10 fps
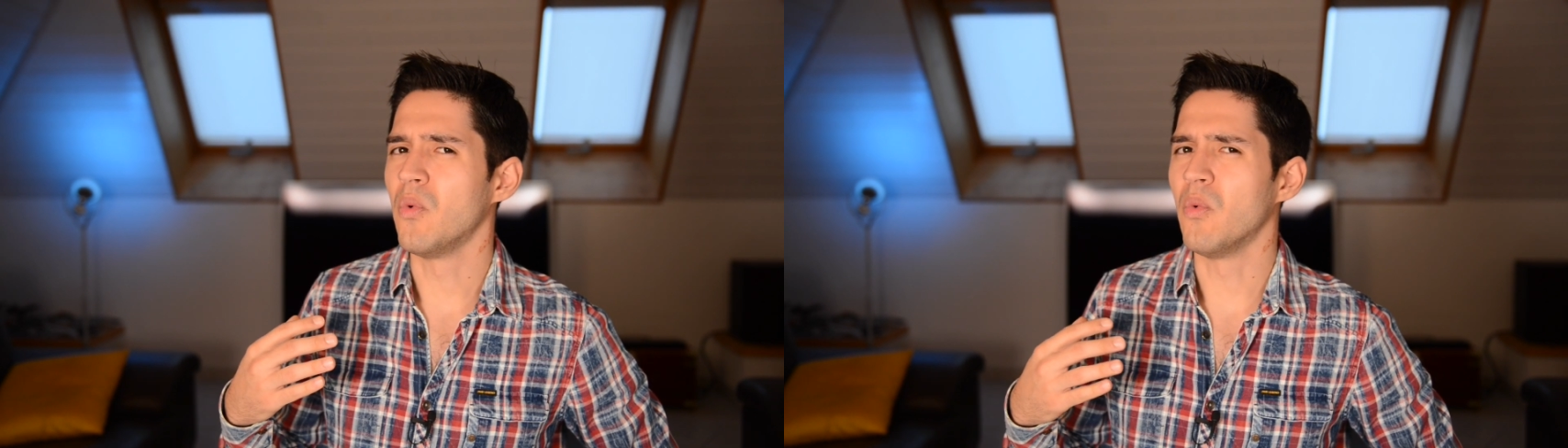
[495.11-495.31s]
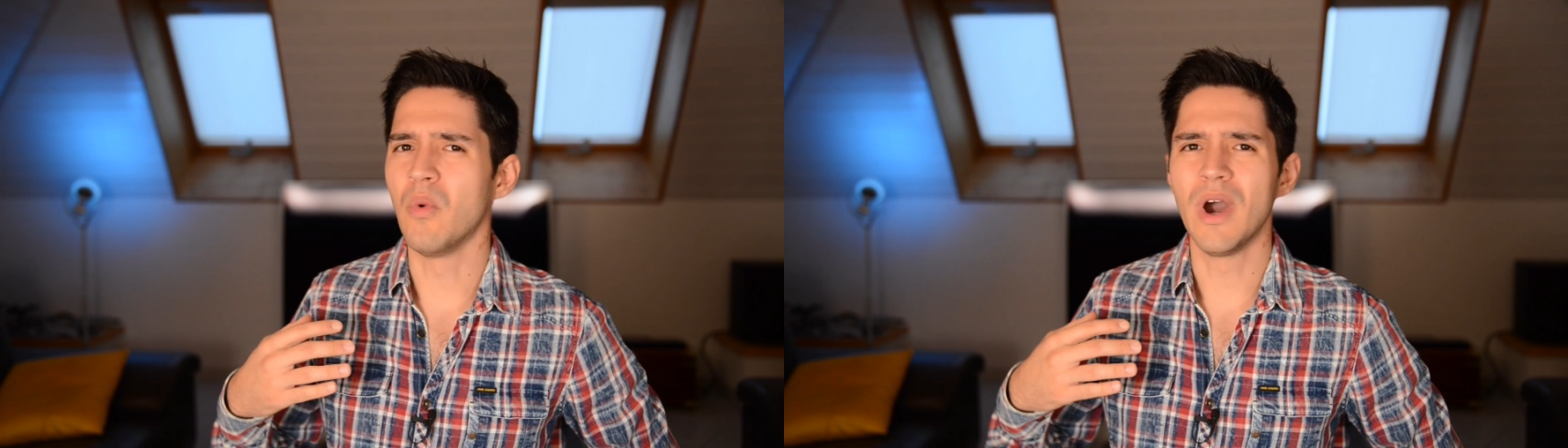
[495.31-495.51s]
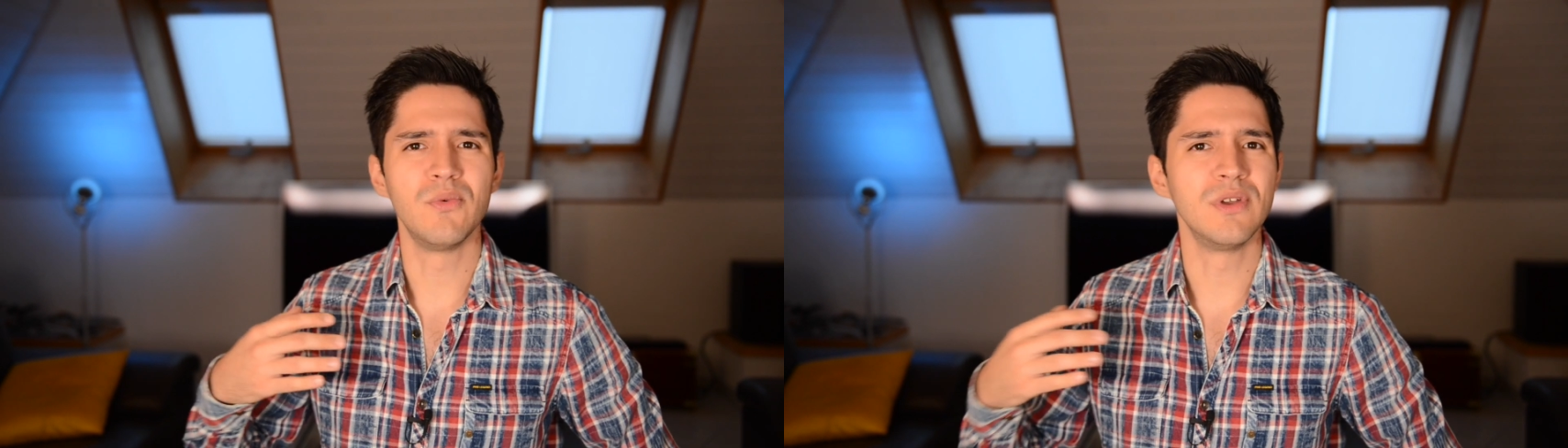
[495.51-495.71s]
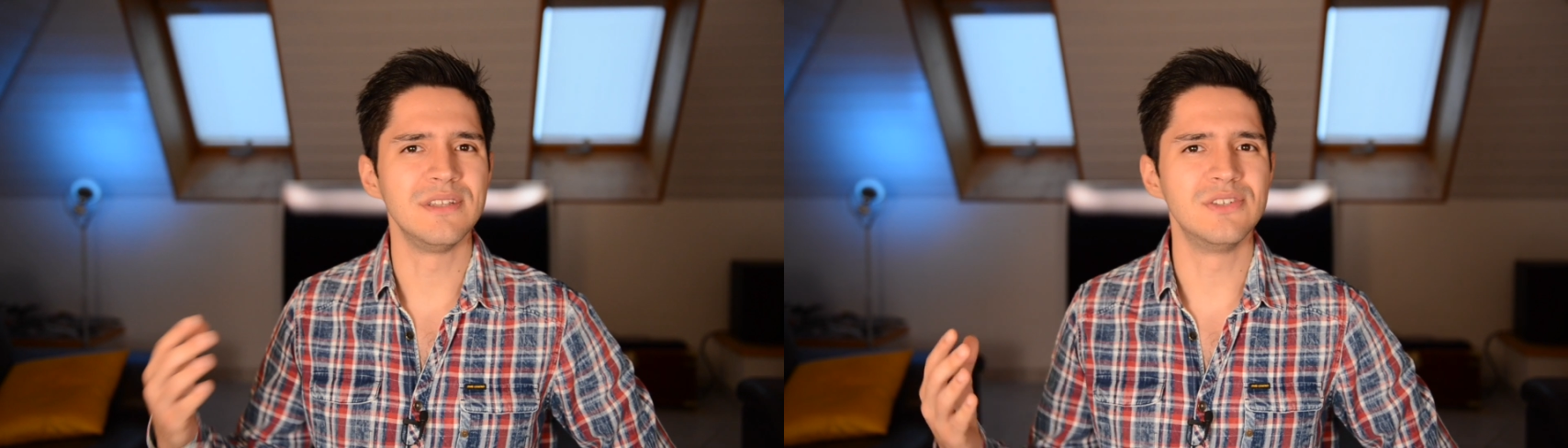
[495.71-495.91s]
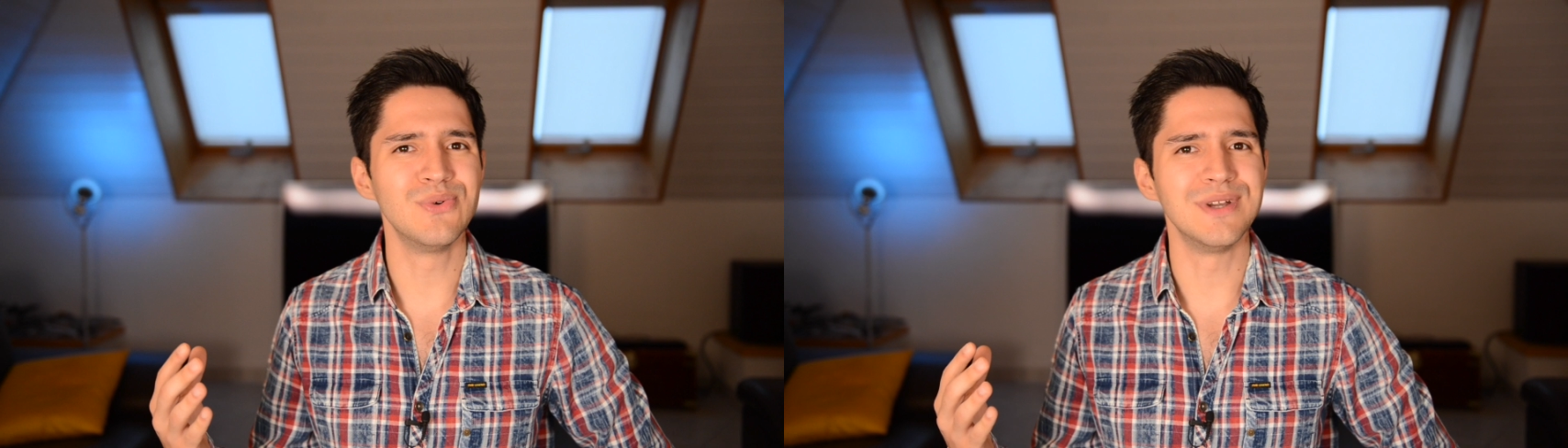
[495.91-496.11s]
why would I
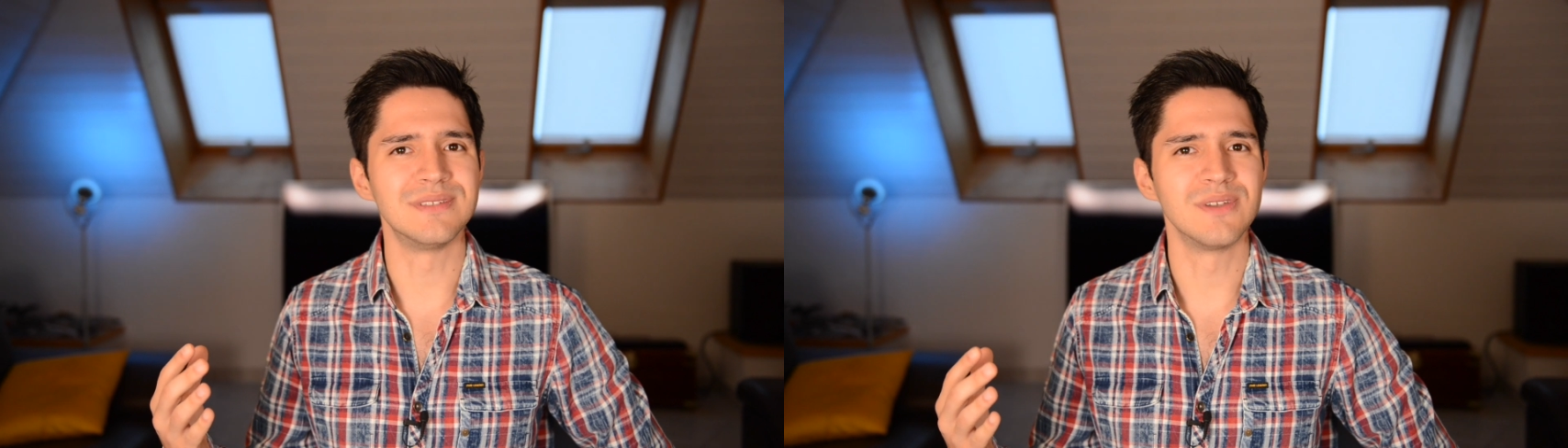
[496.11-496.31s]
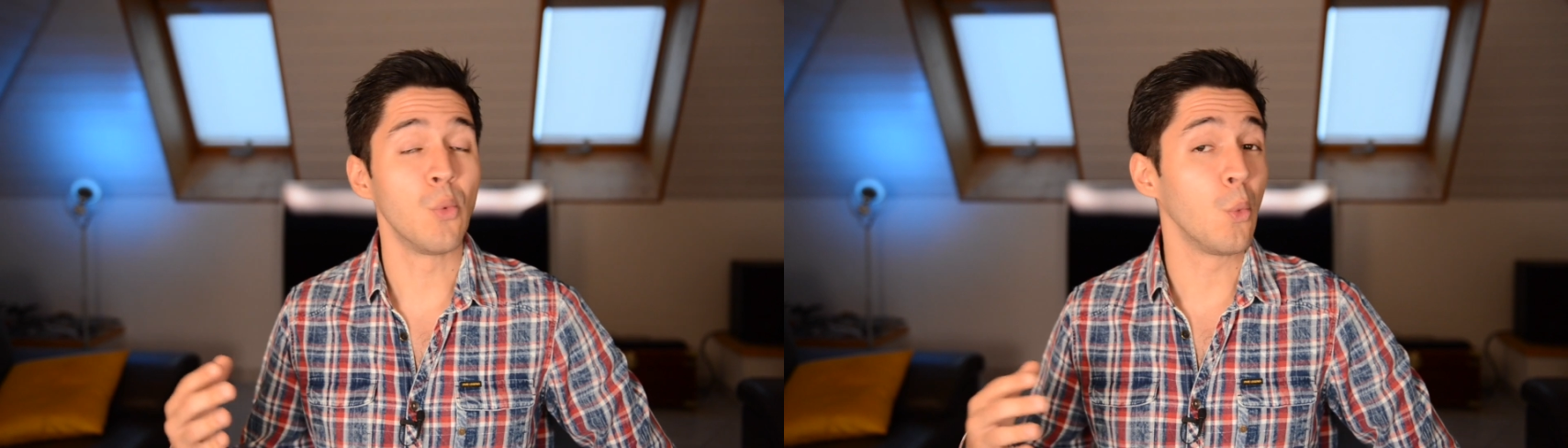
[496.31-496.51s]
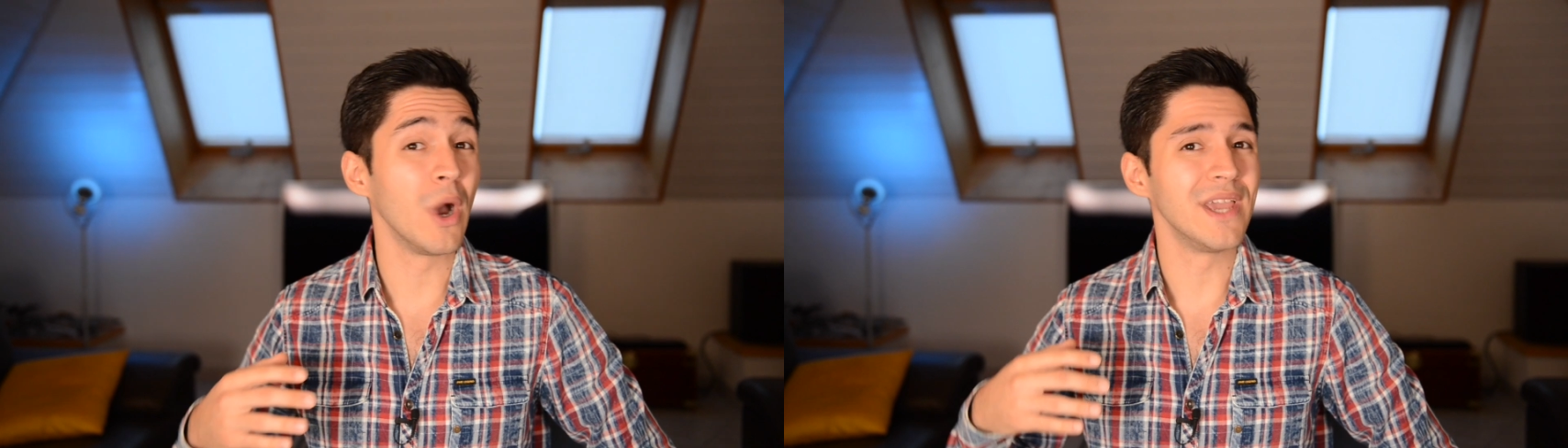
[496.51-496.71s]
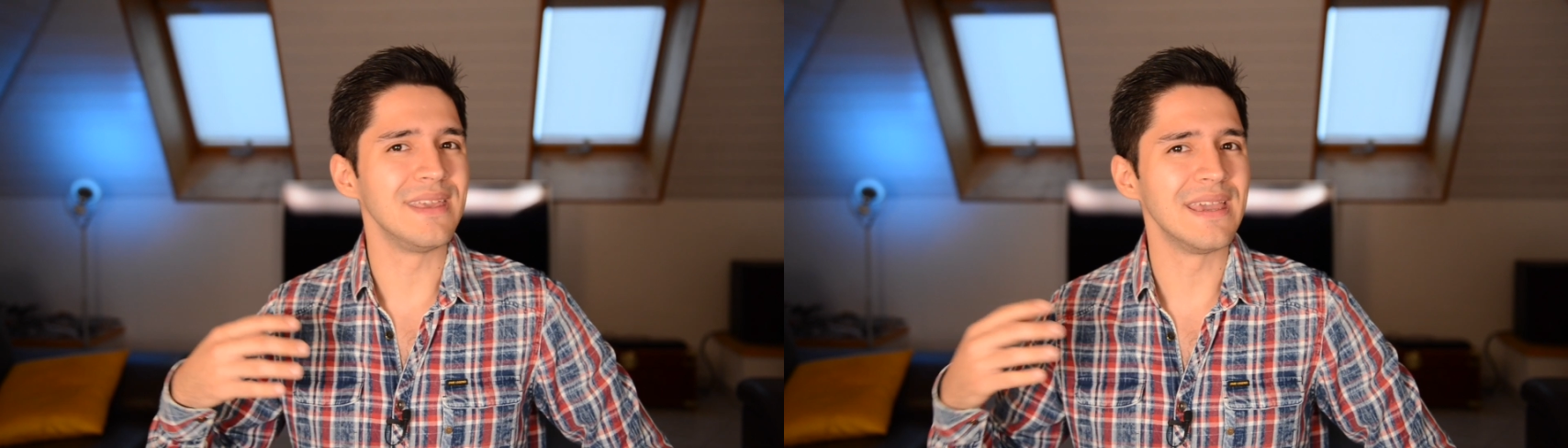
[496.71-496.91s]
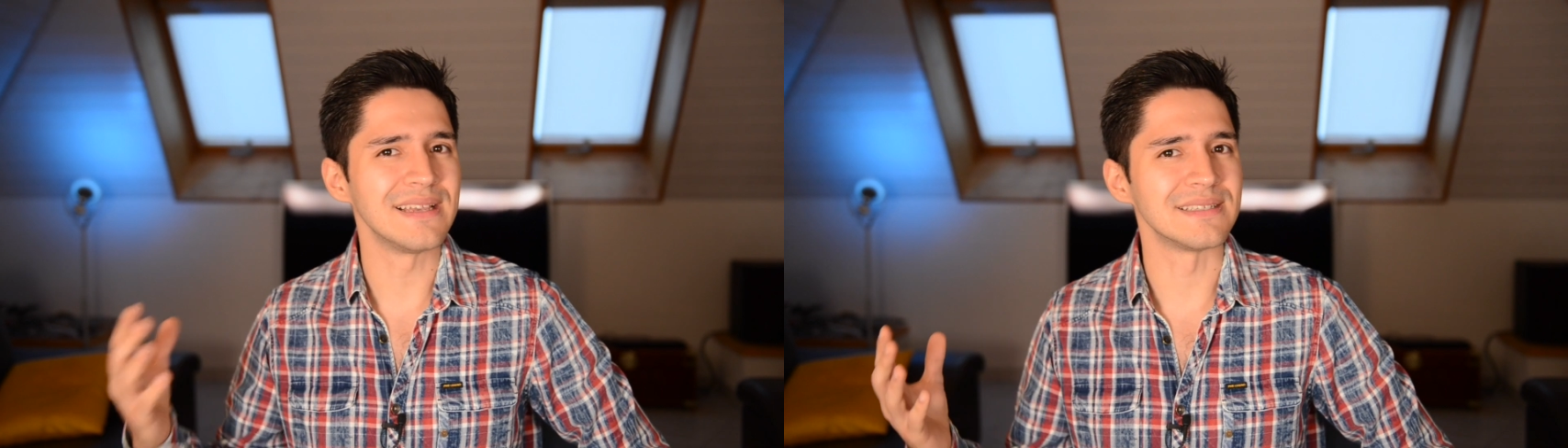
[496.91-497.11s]
do it? Why
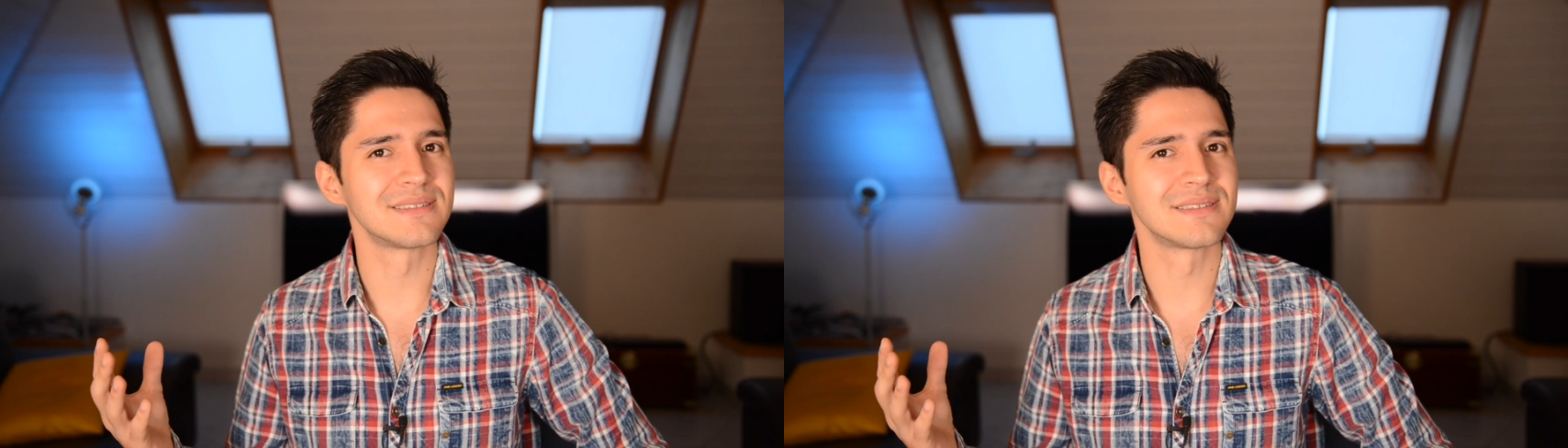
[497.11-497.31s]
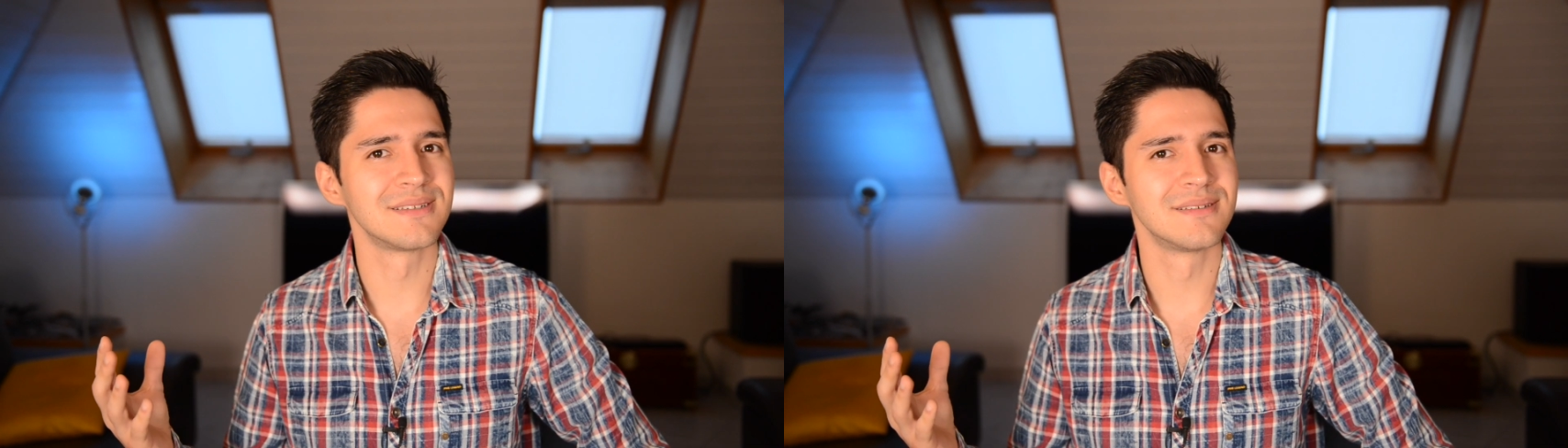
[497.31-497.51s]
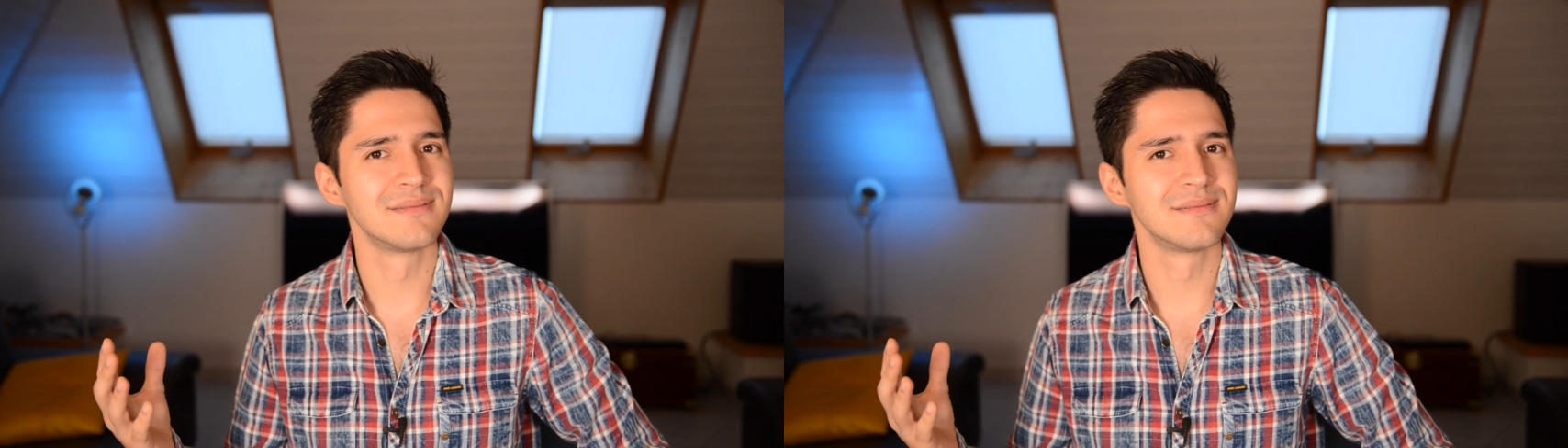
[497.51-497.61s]
yes?